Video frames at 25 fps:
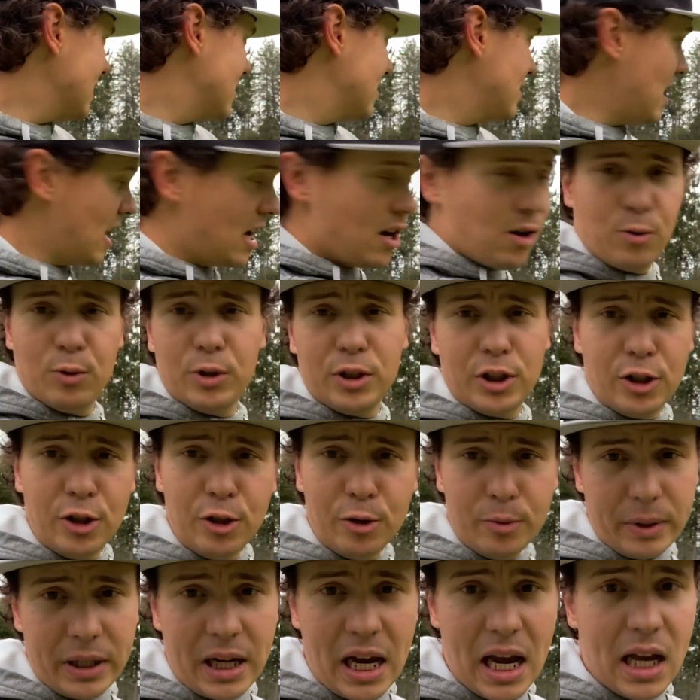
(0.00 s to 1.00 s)
now with the new
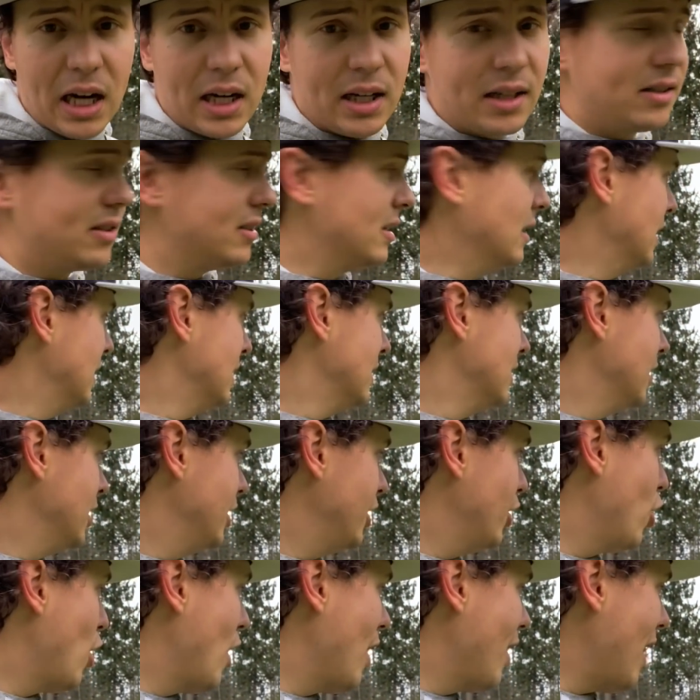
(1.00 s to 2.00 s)
mechanics, you
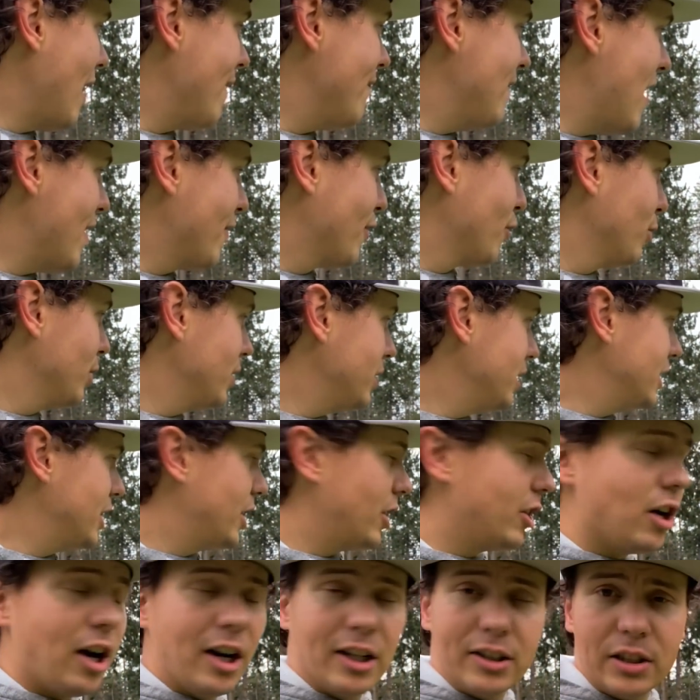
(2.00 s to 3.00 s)
know, I've never really
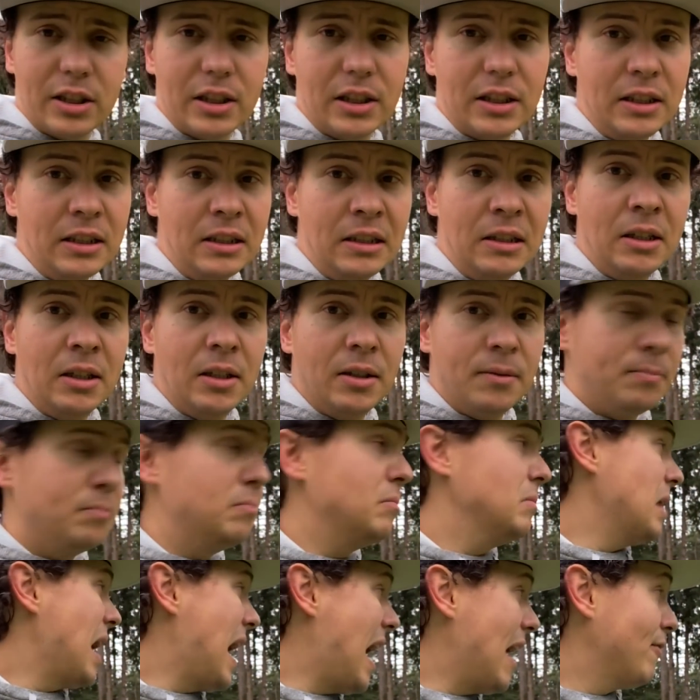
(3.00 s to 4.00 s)
thought to
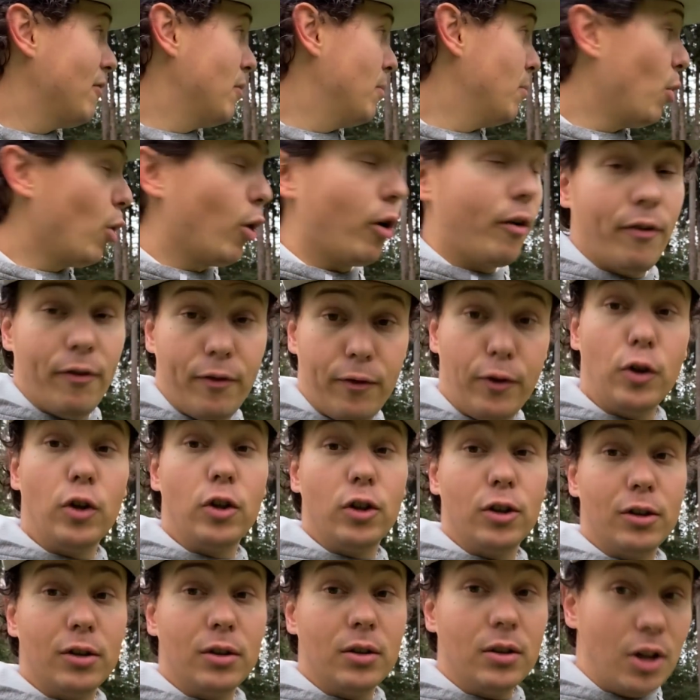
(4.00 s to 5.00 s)
have a more
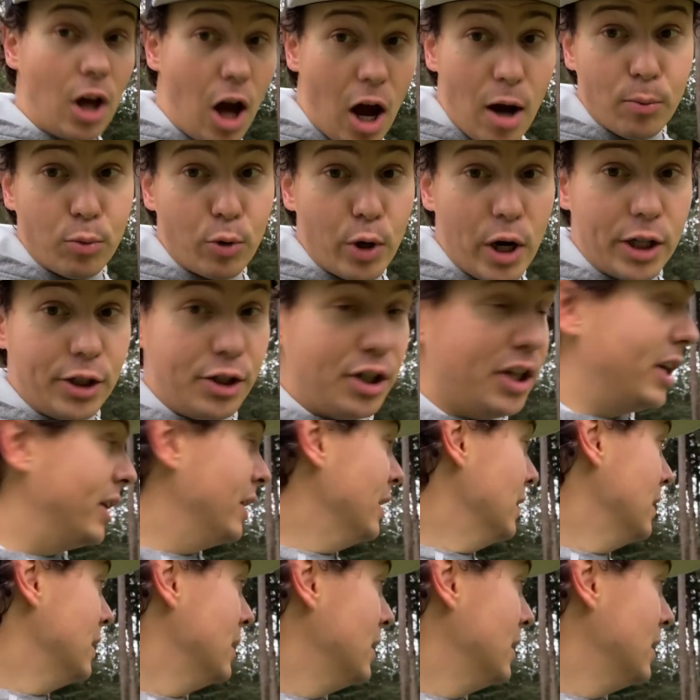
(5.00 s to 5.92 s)
full lob wedge in.